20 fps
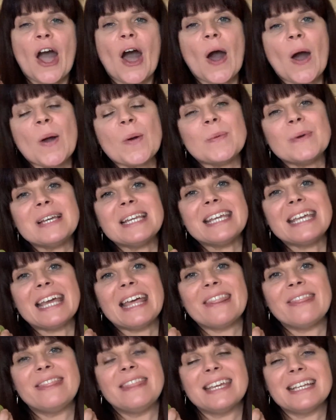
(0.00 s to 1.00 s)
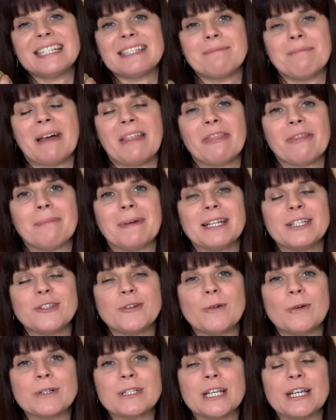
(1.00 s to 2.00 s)
Only this month, my
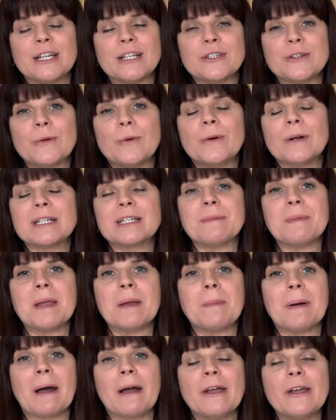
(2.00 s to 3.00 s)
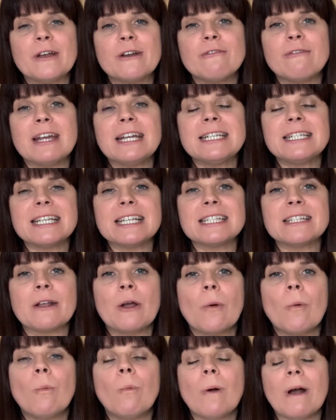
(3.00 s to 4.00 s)
daughter talked to me about her greatest
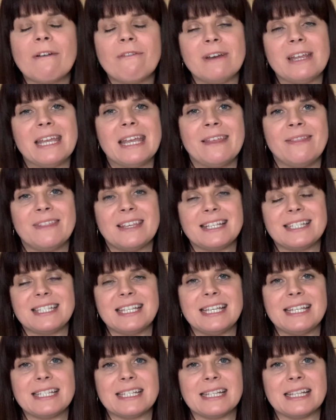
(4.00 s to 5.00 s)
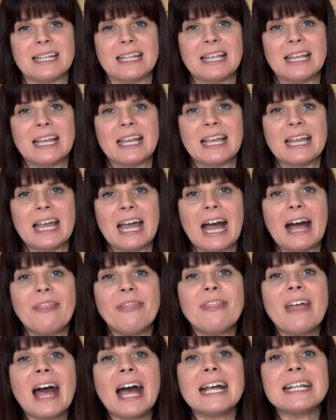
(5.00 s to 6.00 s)
worry in this season.
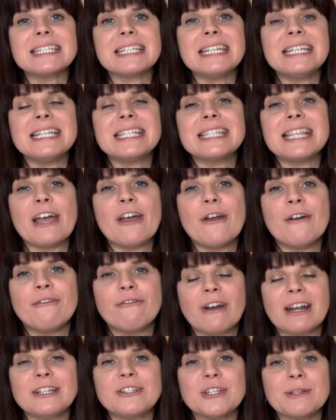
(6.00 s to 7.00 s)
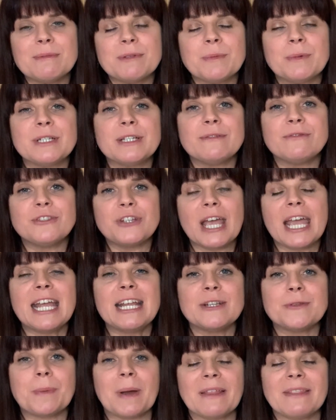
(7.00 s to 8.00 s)
And that is that her friendships would have
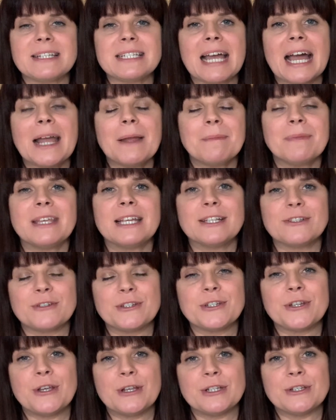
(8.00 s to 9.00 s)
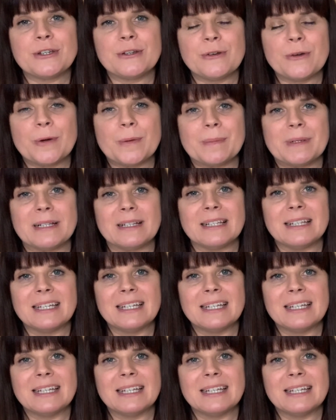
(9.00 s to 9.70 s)
changed by the time things return to normal.